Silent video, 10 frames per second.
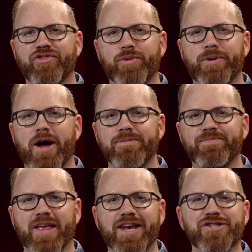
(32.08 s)
Philpott,
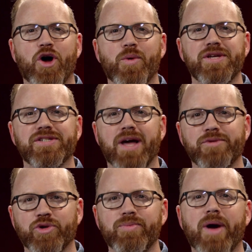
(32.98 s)
and as always, I'm
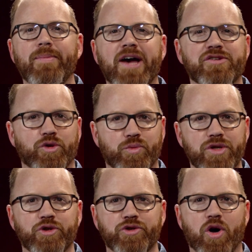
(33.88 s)
joined by Pastor
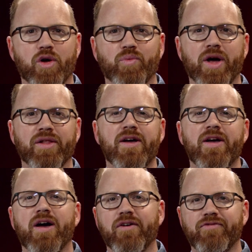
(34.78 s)
Richard Caldwell
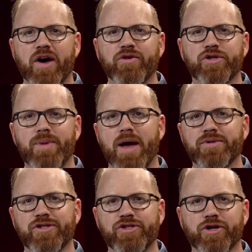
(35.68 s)
of Founders
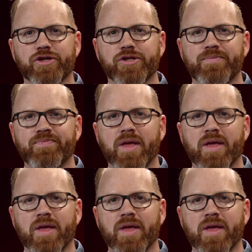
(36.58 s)
Baptist Church.